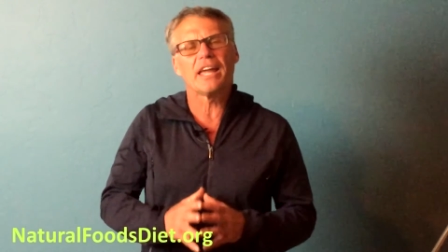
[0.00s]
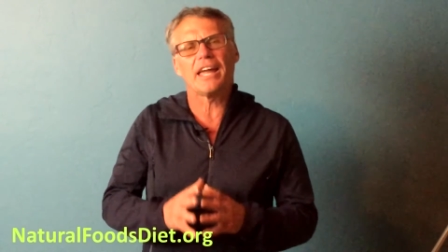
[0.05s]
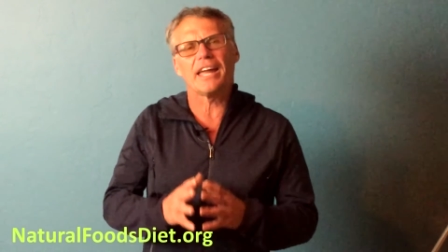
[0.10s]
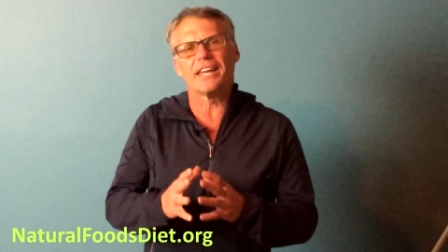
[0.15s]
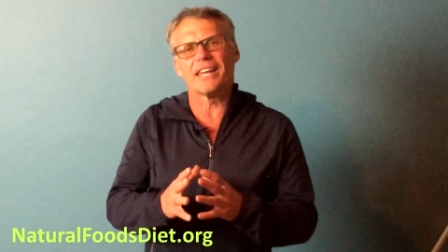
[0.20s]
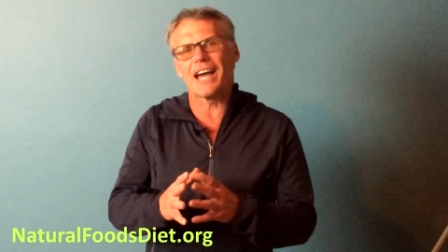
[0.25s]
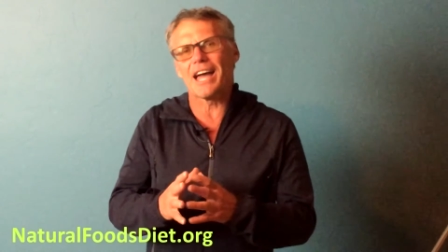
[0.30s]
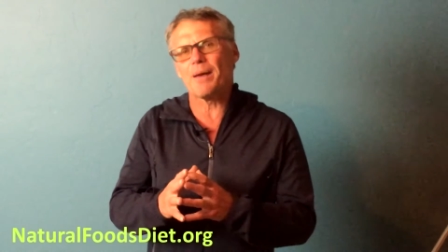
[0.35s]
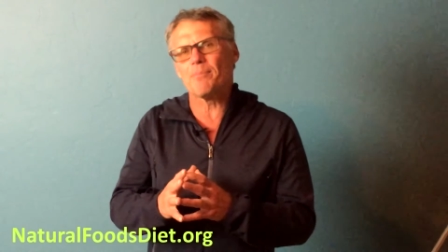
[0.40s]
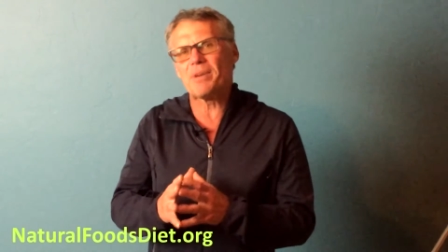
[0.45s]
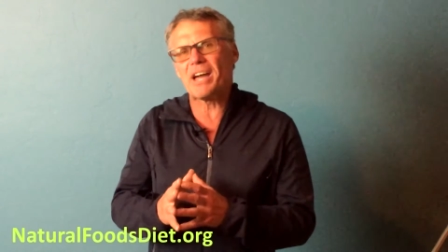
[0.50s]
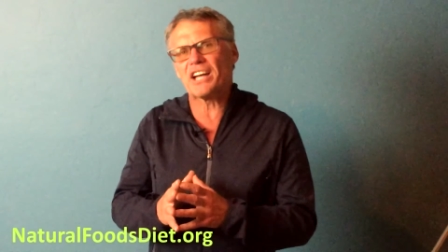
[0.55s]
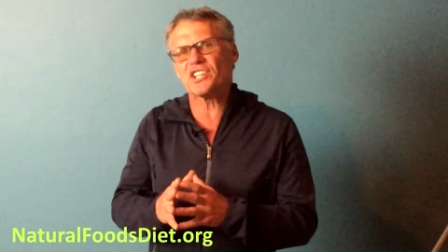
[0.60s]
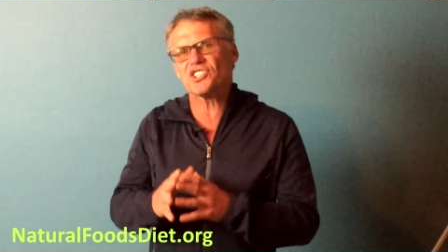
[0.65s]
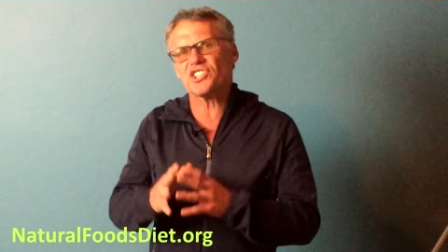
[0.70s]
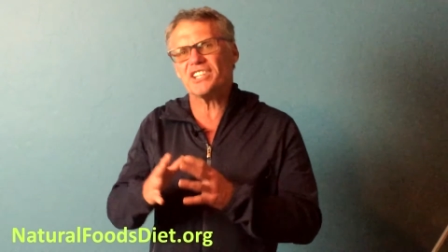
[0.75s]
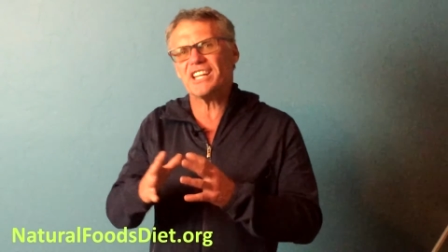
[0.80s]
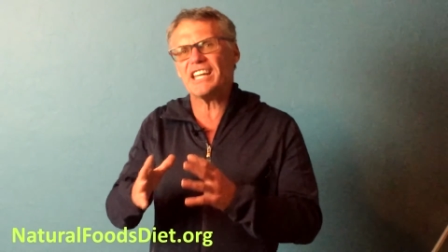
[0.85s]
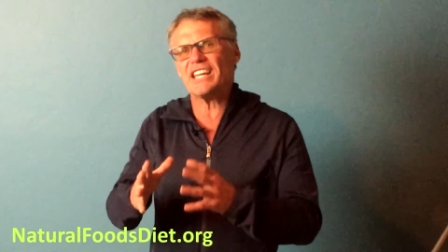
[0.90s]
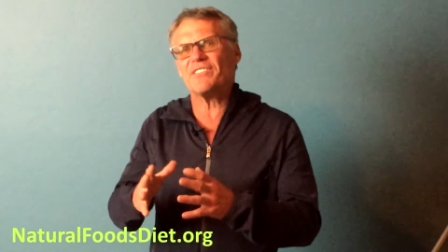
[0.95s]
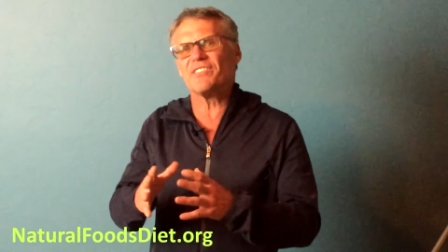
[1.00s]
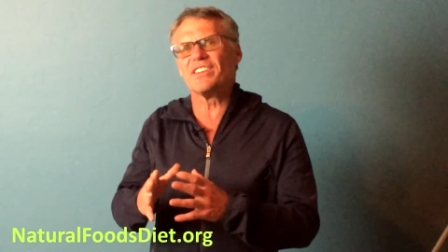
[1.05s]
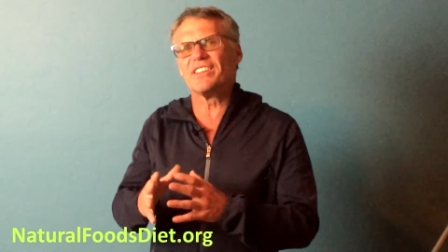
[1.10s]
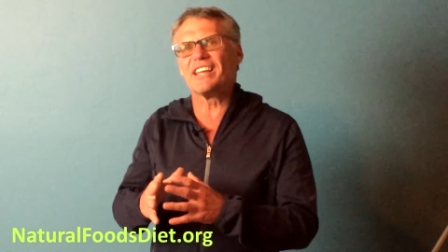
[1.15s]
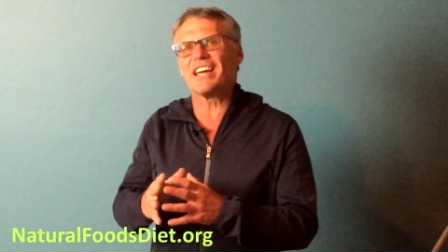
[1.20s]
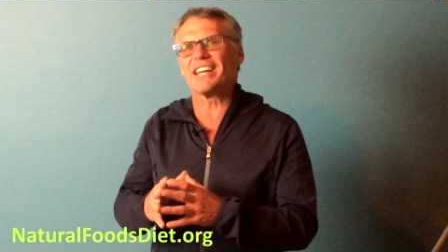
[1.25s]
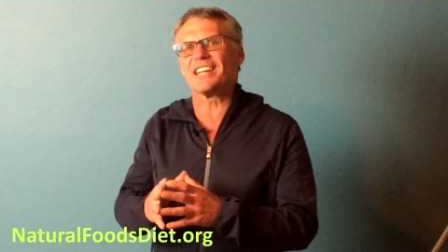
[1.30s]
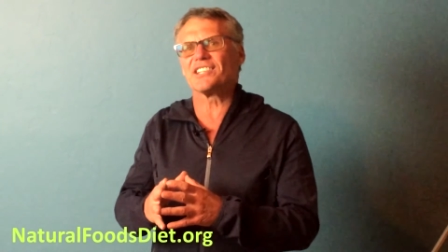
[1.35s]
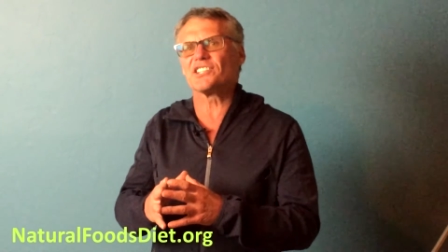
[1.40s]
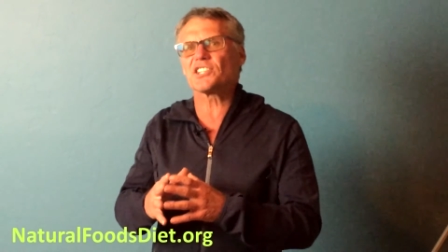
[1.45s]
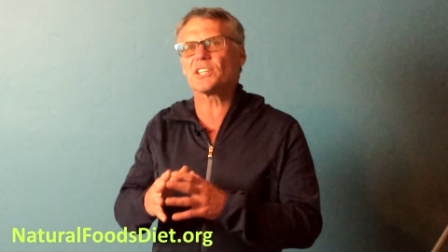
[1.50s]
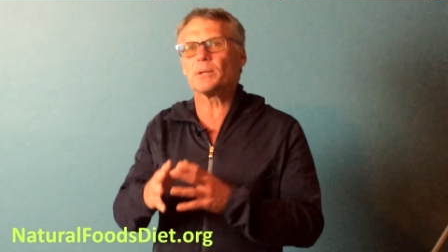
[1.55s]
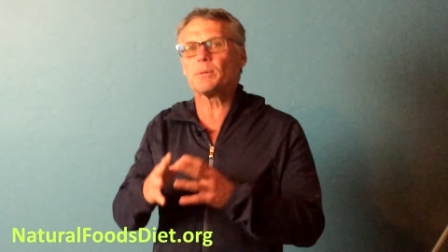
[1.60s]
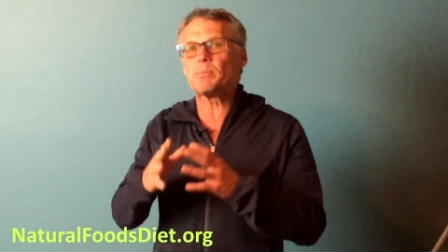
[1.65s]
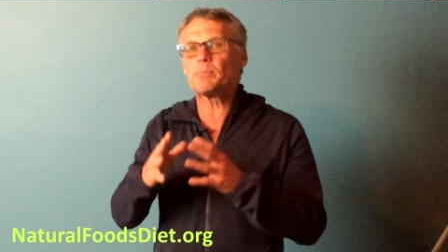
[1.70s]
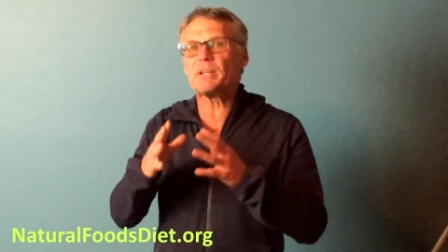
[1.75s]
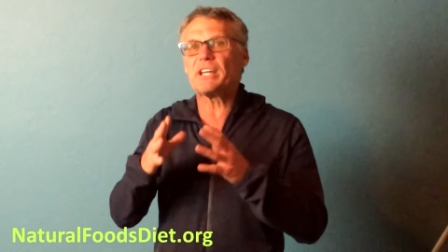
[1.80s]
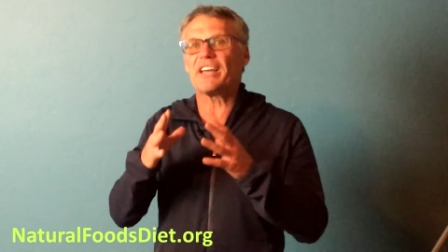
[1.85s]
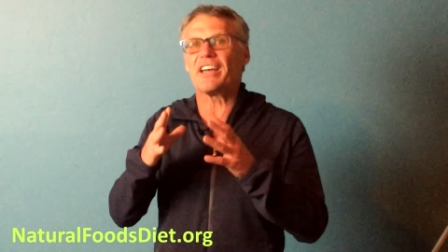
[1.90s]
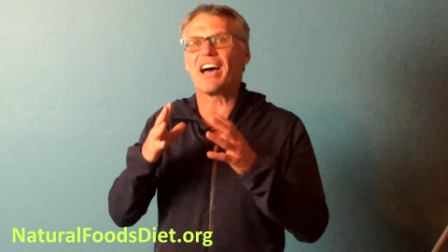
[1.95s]
And I imagine even then it's going
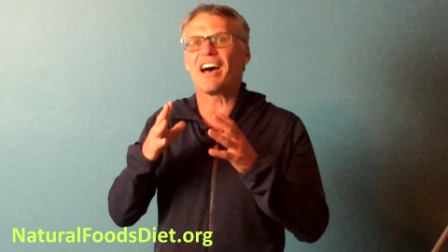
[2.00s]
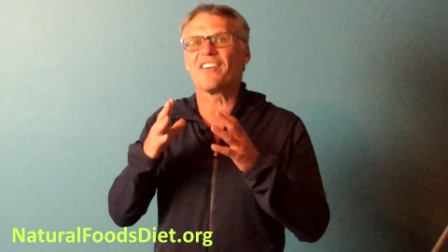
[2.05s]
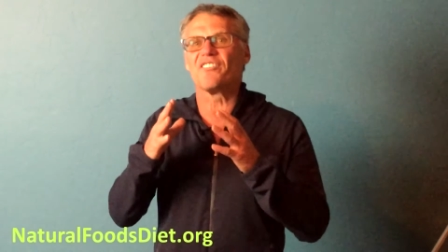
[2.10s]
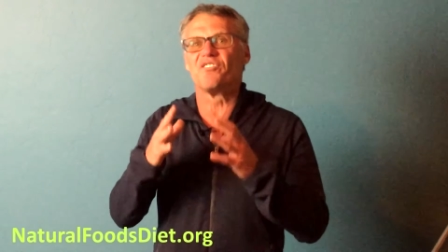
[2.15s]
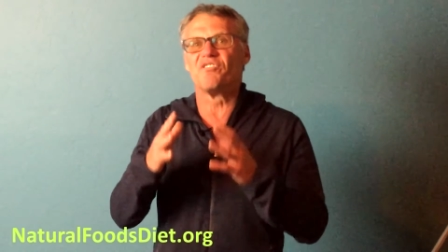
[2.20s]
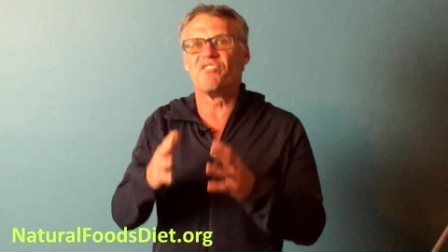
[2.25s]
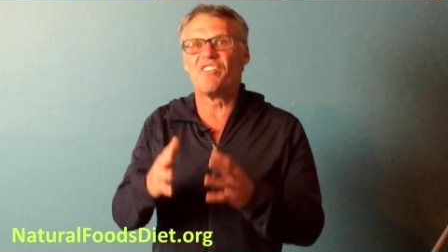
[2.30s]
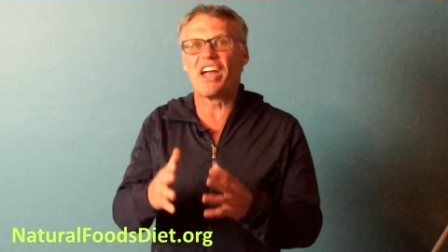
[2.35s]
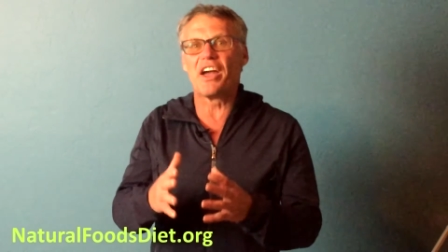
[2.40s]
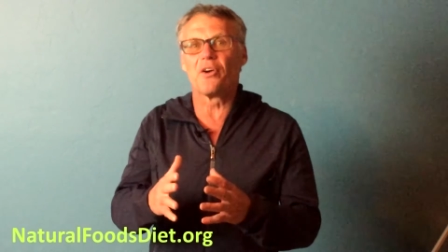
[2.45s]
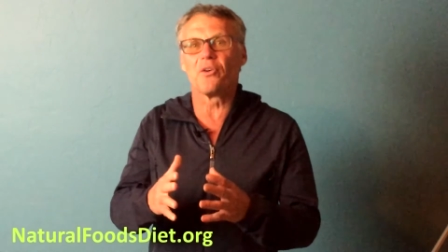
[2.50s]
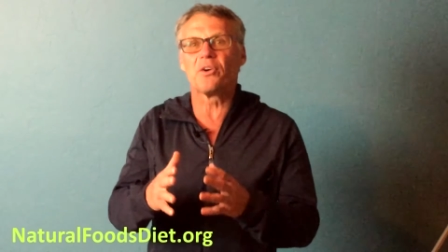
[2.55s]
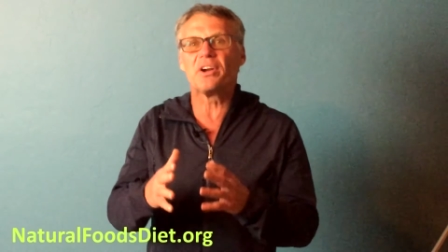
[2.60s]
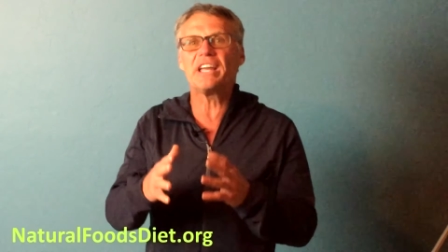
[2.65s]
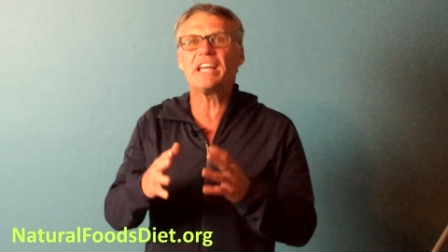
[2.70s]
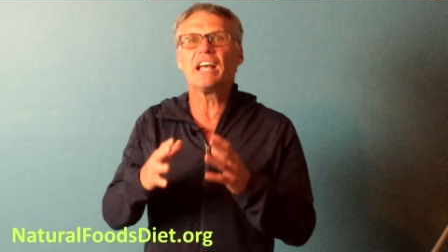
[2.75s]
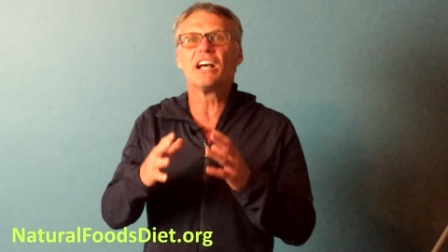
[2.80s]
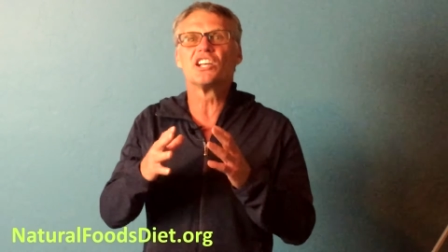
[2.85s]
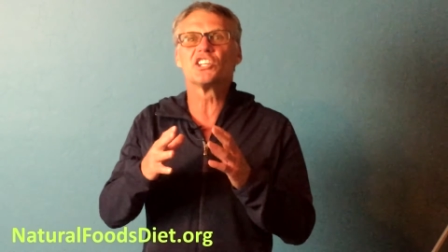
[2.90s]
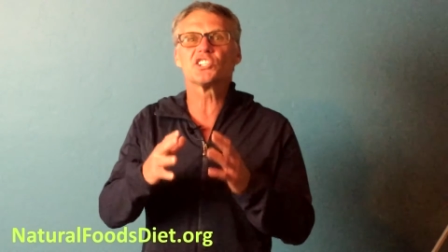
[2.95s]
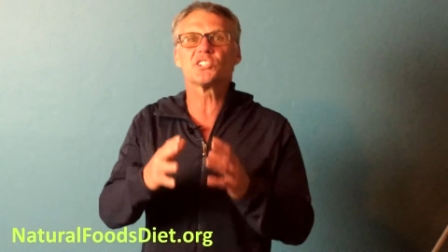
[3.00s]
to be a very